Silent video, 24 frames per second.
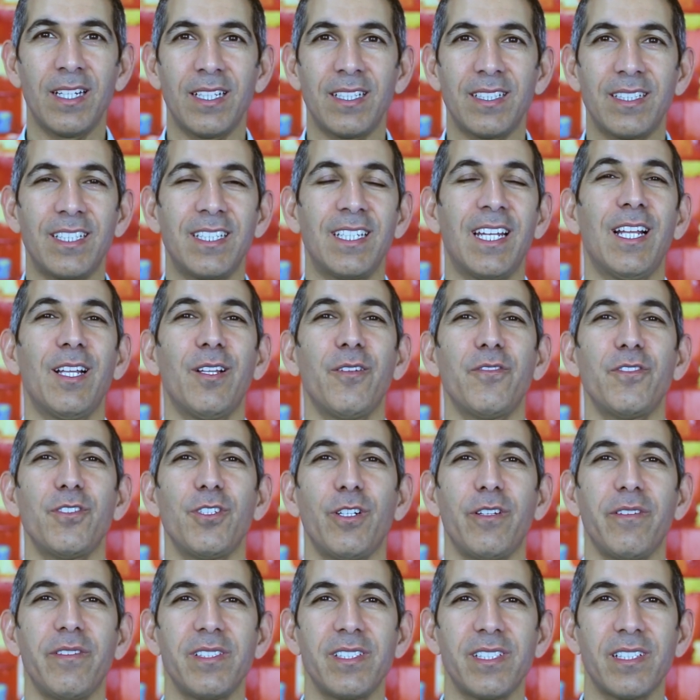Denial of
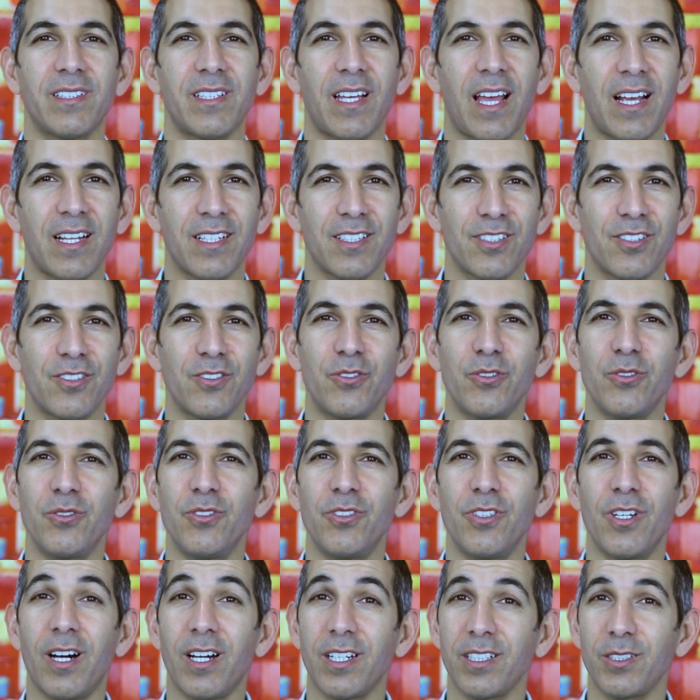service attacks do
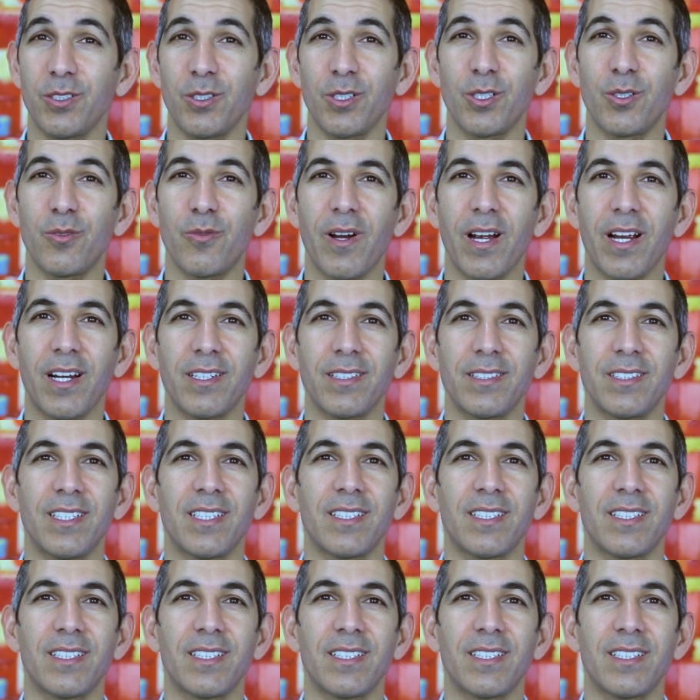not require the